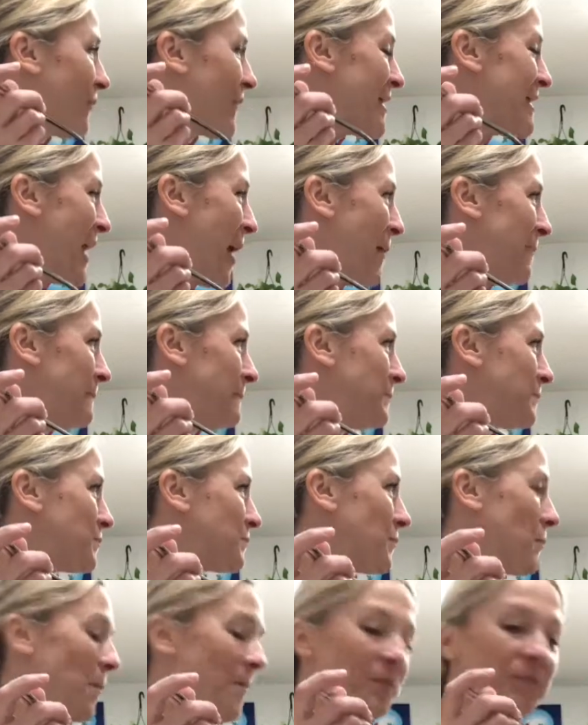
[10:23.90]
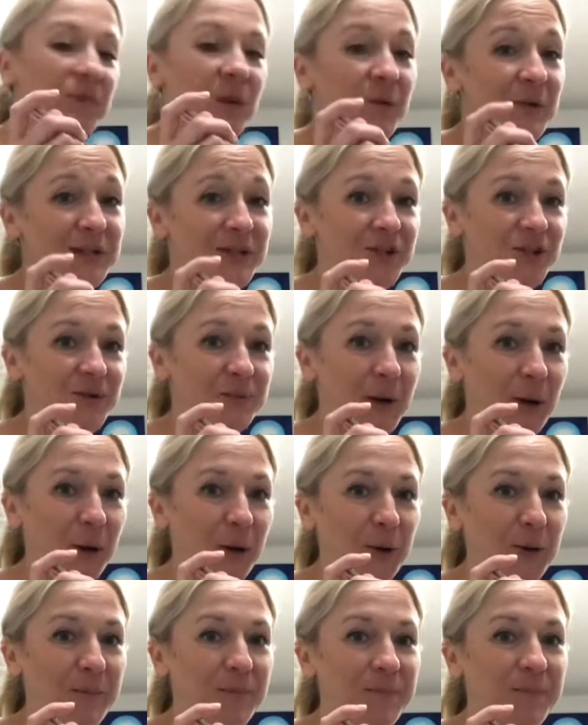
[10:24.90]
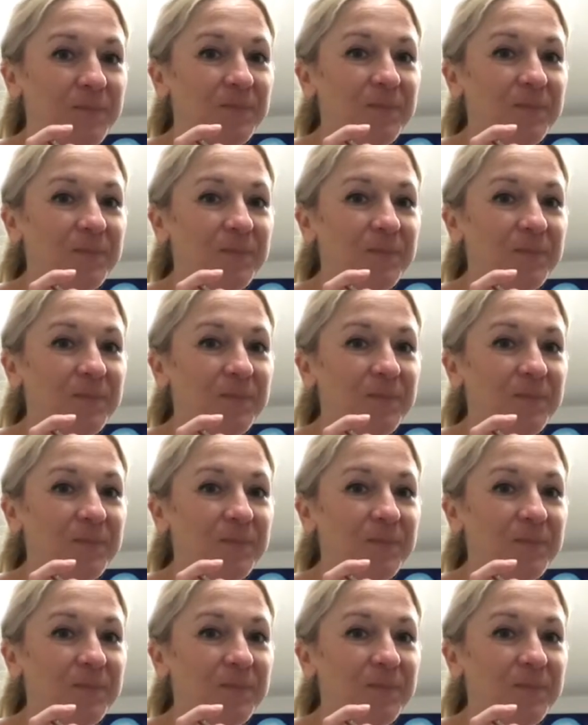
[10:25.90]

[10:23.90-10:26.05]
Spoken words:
Yeah? Reese just puckered.